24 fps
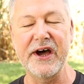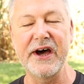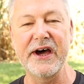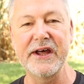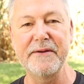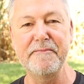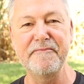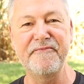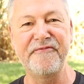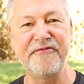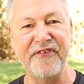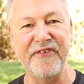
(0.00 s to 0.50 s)

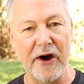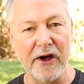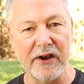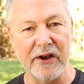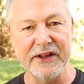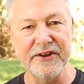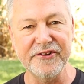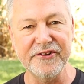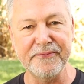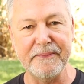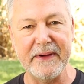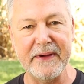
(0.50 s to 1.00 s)
on
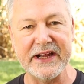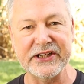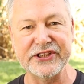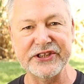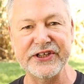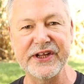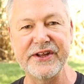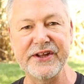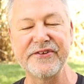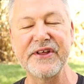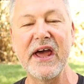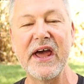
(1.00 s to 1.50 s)
fall
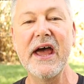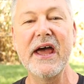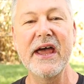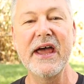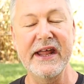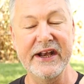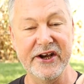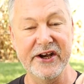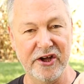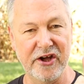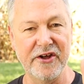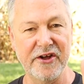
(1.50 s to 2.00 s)
inspections,
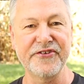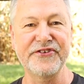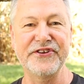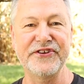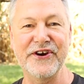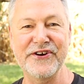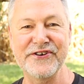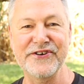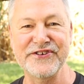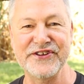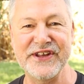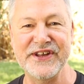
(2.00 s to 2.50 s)
and it all
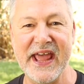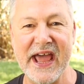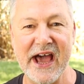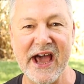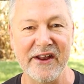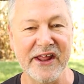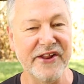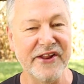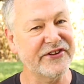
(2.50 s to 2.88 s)
starts now.